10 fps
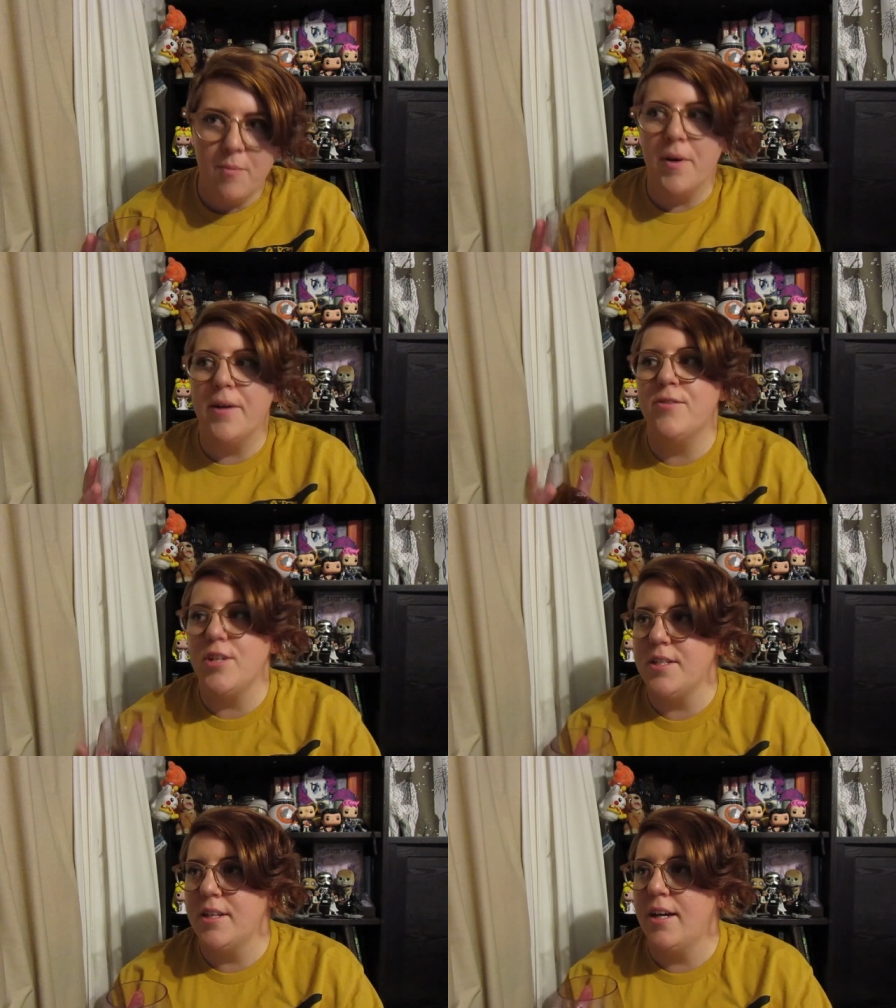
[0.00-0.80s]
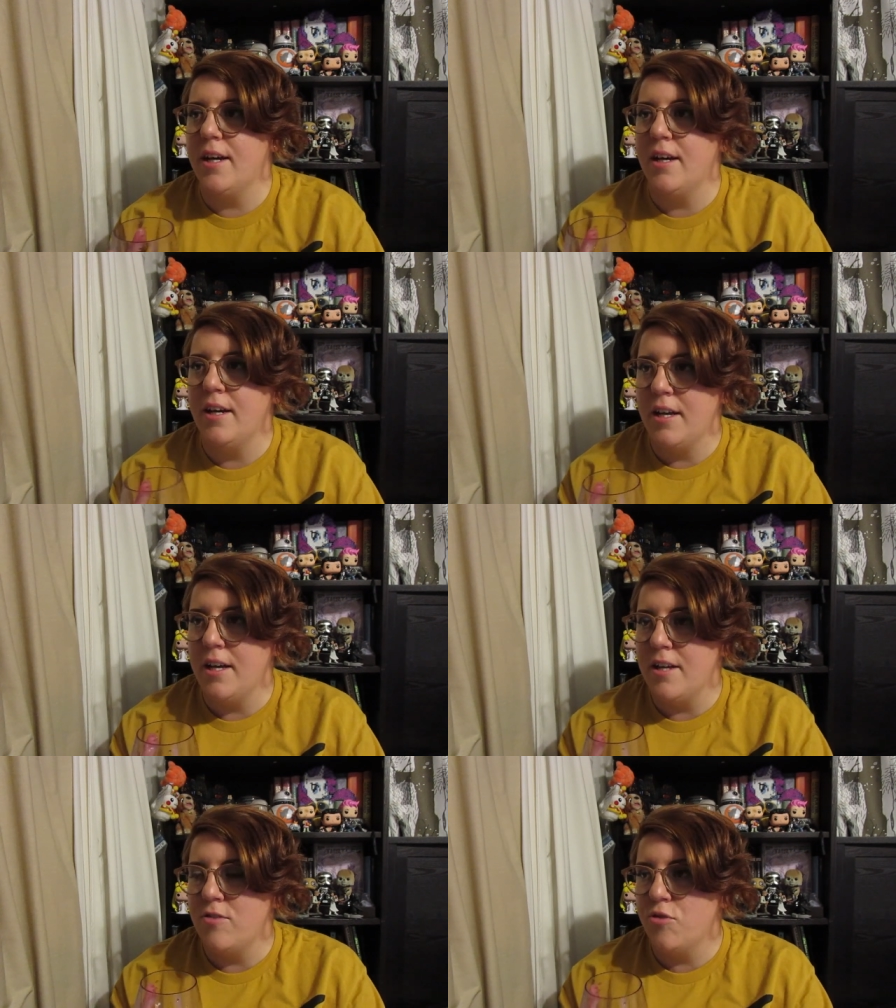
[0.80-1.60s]
where Jessica
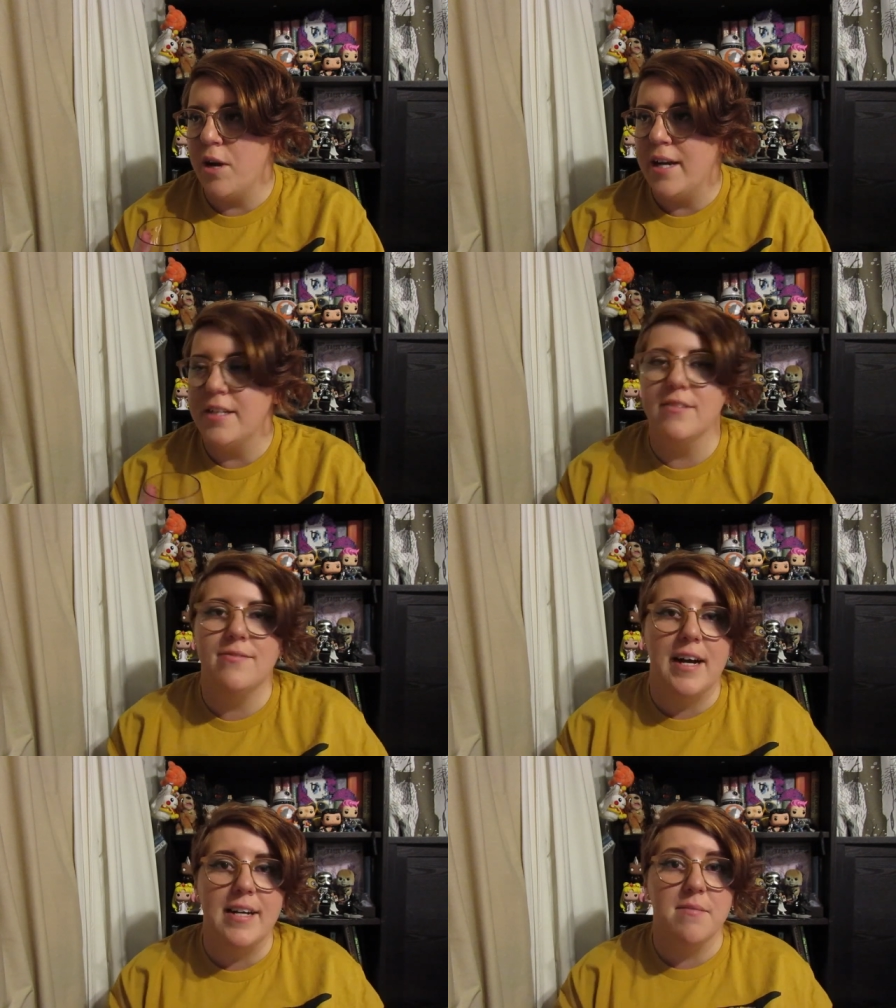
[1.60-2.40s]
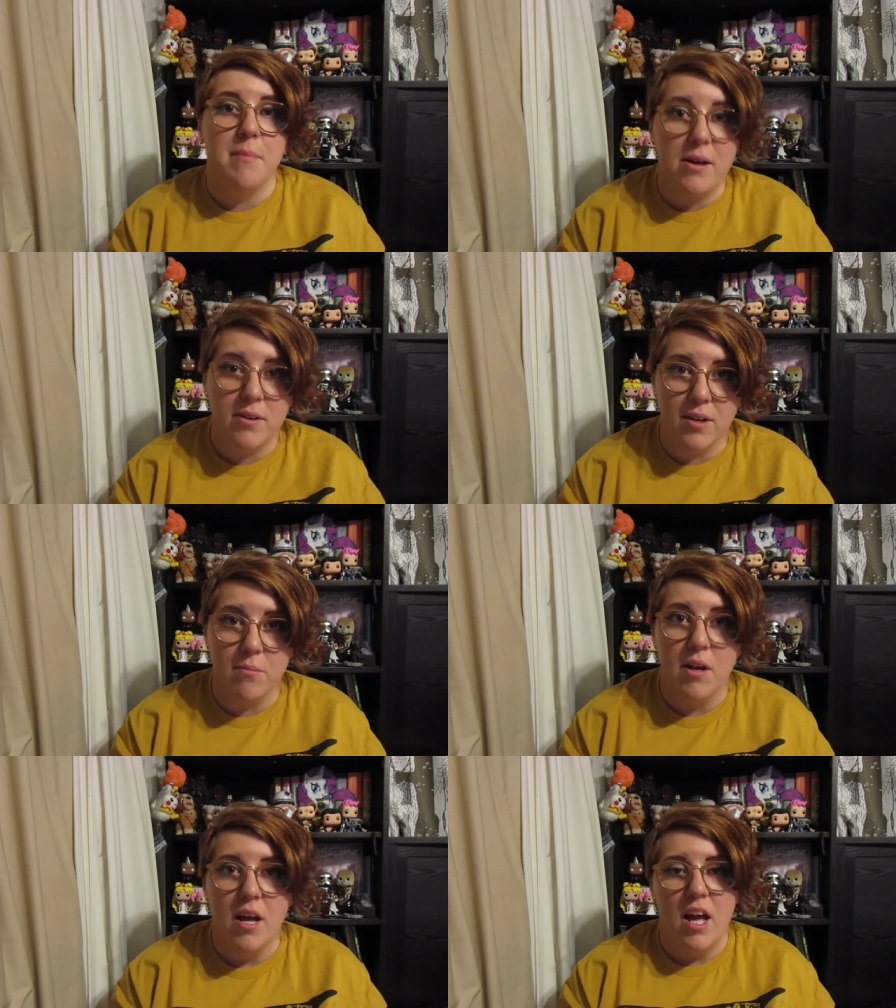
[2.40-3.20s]
is trying to find
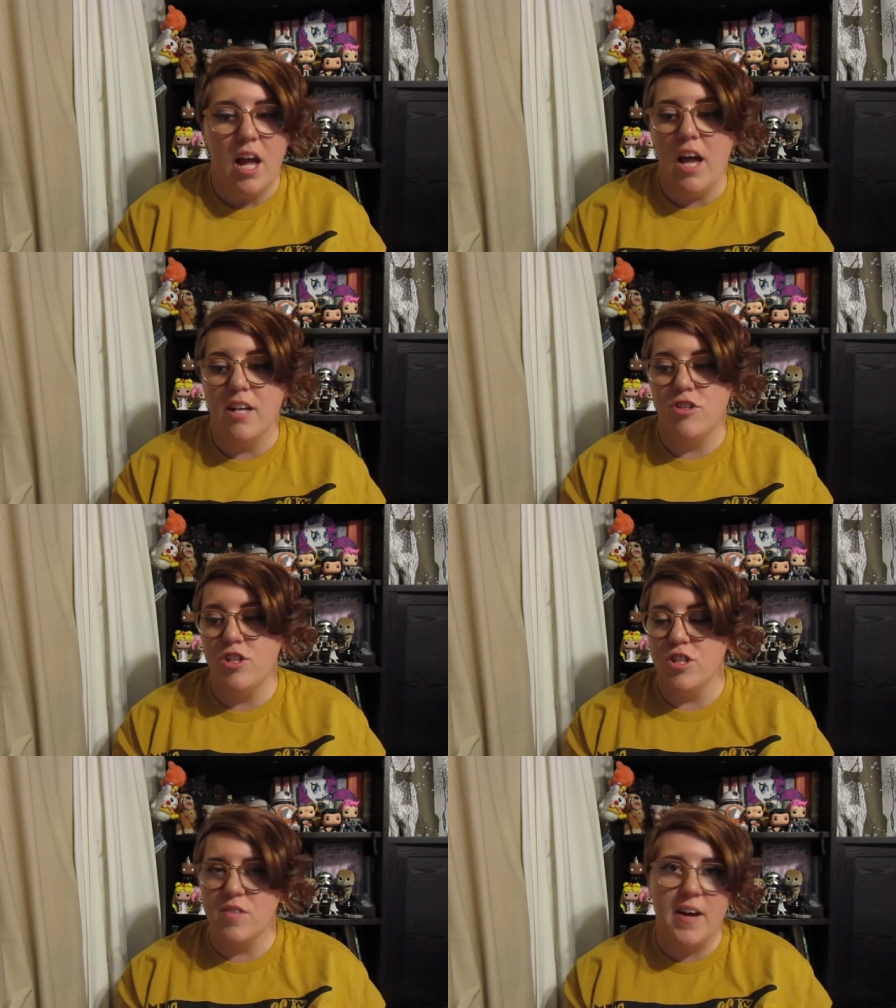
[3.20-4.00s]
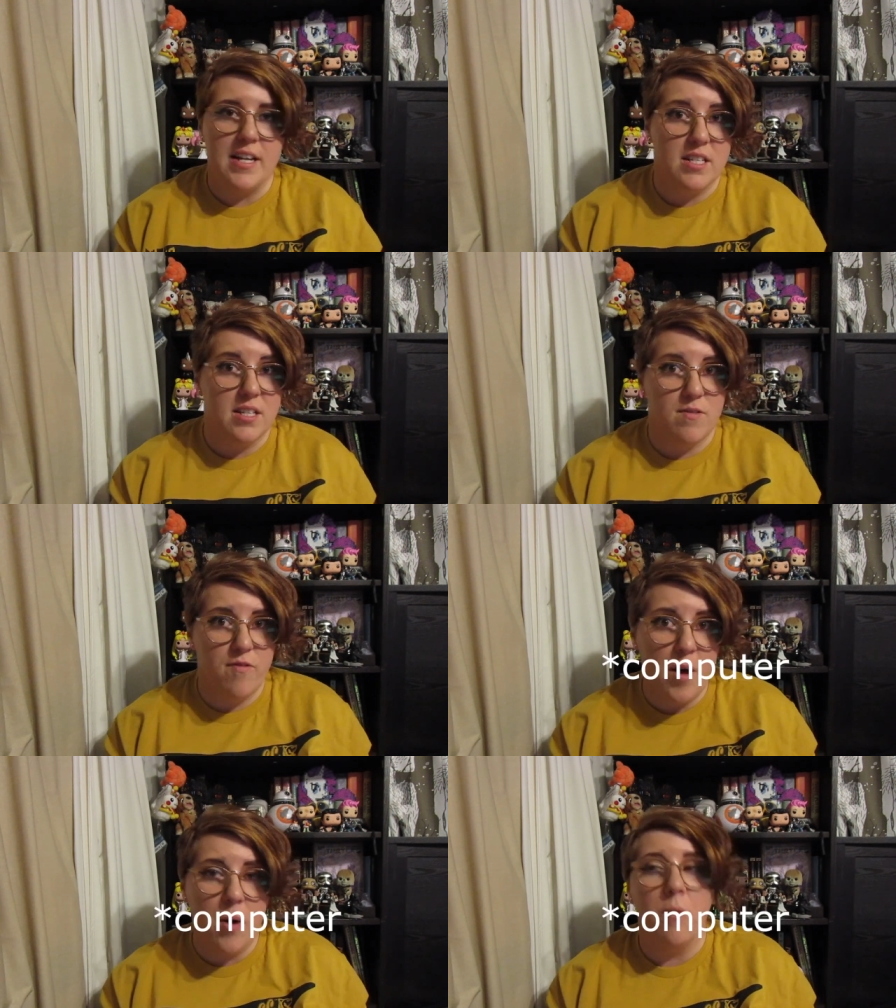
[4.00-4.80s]
Malcolm and she just finds his
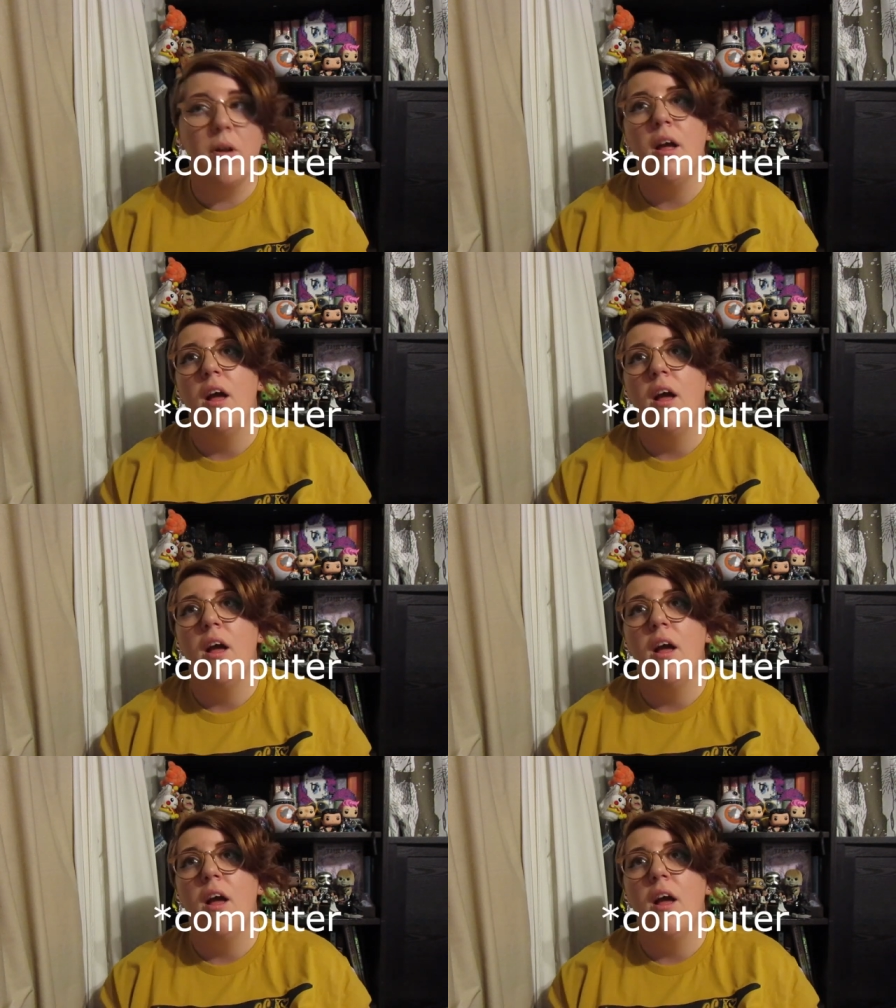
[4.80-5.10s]
phone.